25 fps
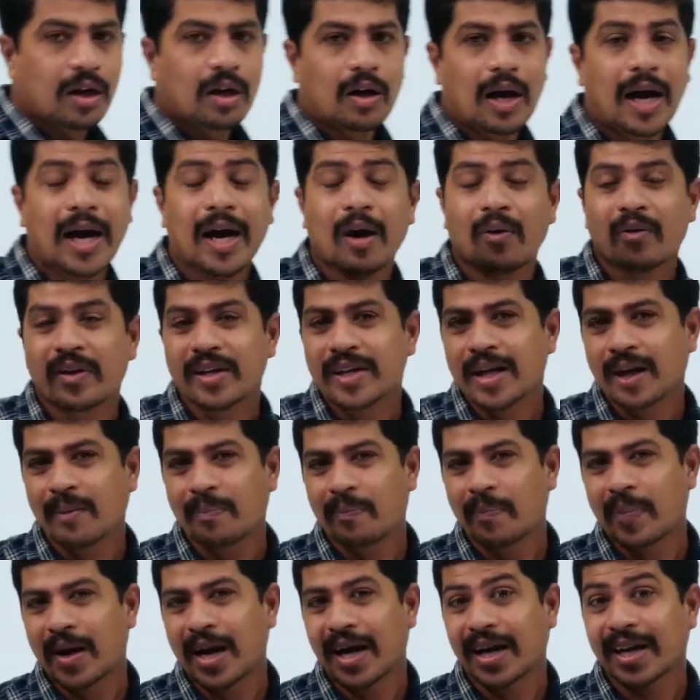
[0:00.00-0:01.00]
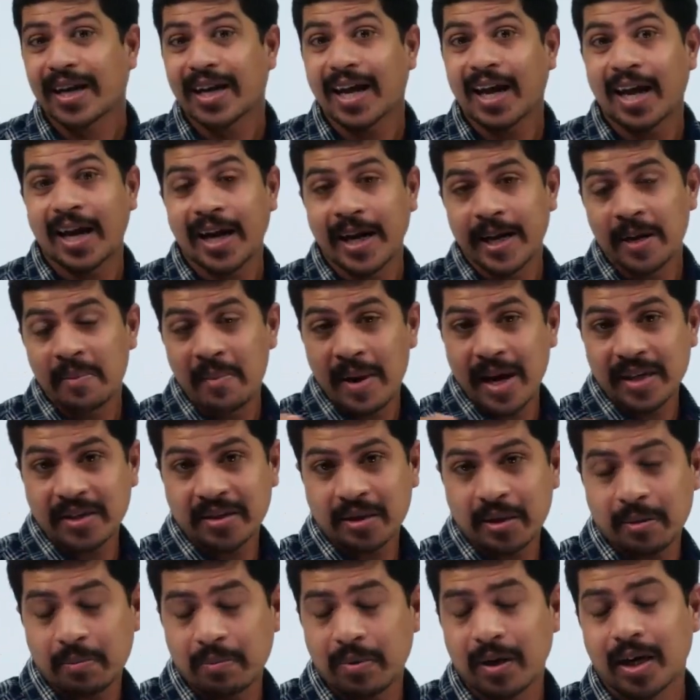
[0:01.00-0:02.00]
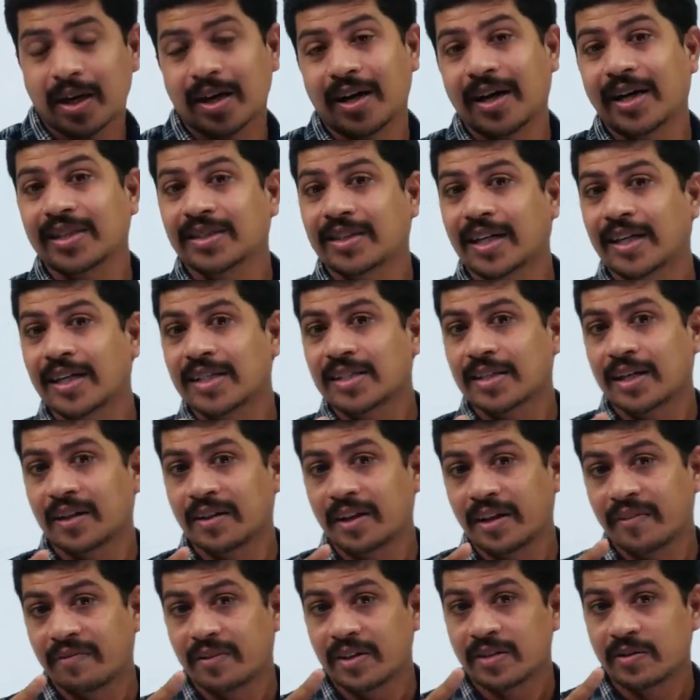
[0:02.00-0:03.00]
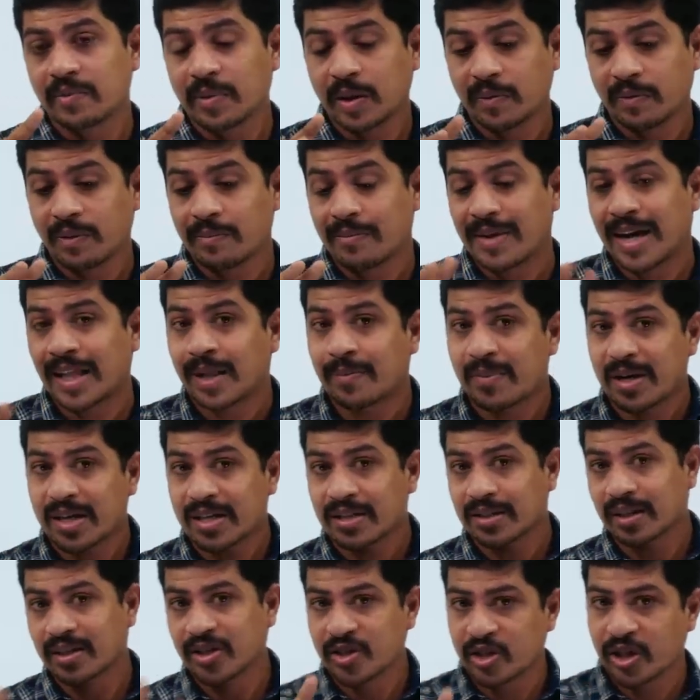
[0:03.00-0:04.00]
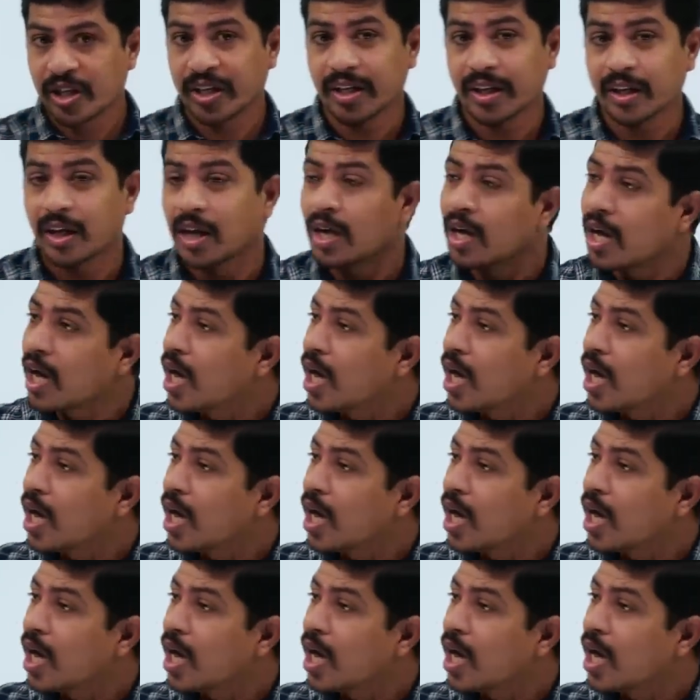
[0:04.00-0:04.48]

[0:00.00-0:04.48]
I have real part and imaginary part. Let's understand the difference between mathematics and engineering.